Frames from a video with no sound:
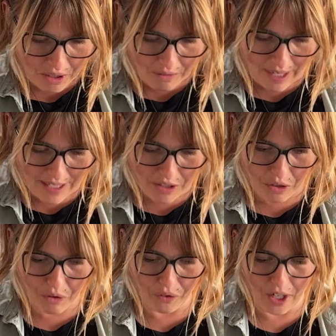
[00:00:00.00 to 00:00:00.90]
all right
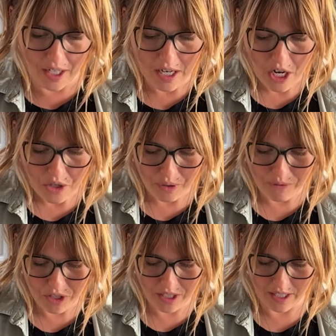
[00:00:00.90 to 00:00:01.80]
so far, so I'm
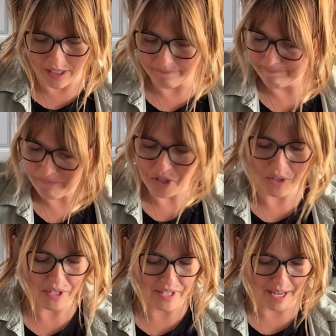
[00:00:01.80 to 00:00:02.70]
just gonna
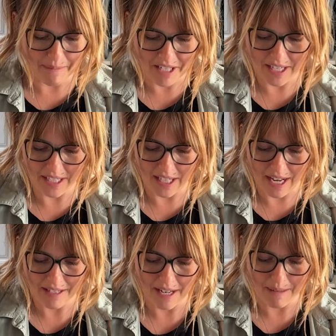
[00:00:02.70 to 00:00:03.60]
do the same as I did
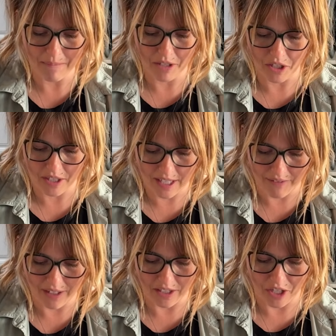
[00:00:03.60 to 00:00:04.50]
last time. Just
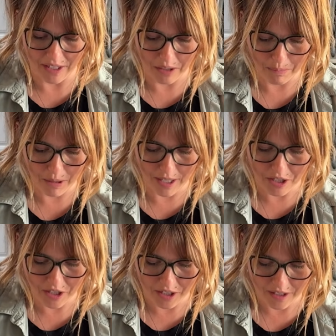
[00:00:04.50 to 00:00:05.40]
give it a gentle push.